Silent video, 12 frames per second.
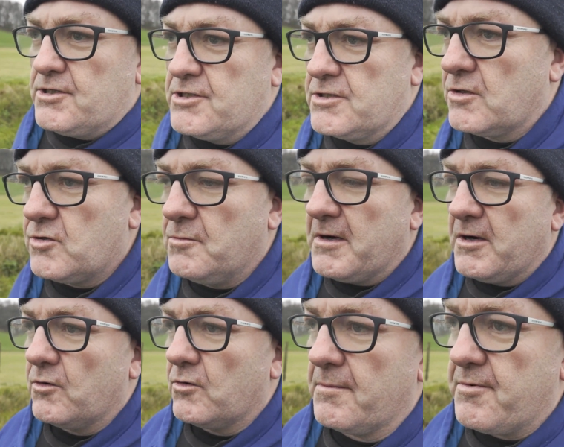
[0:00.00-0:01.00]
She's not coming
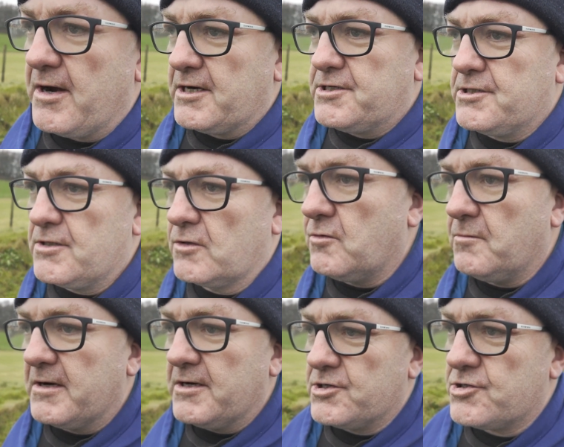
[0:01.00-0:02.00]
in under pressure, she's not
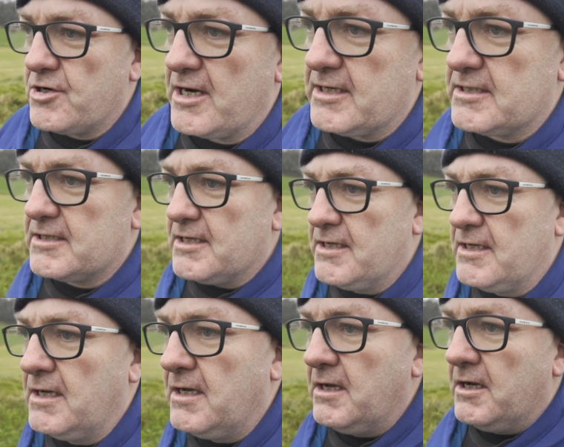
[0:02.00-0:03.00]
coming in stressed.
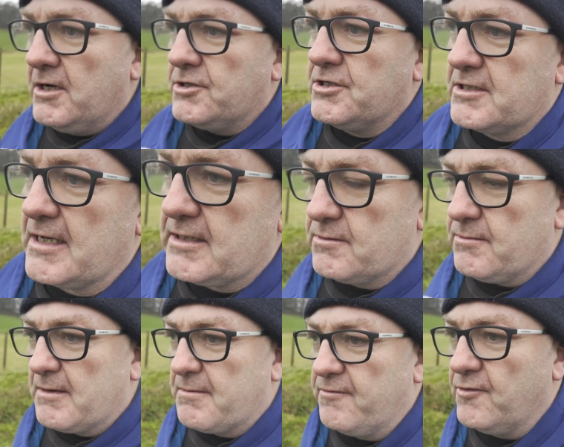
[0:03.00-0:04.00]
She's getting to
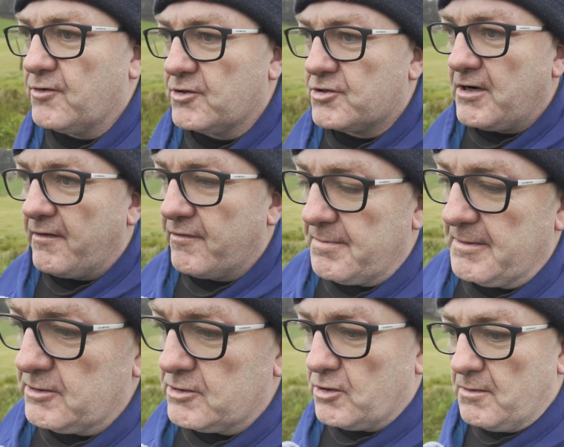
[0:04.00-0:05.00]
work before the traffic
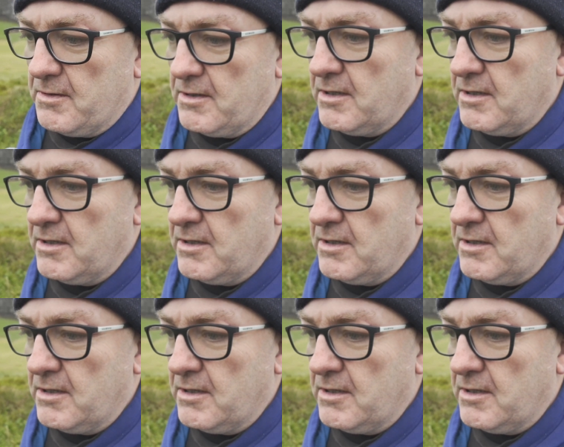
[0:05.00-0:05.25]
built up.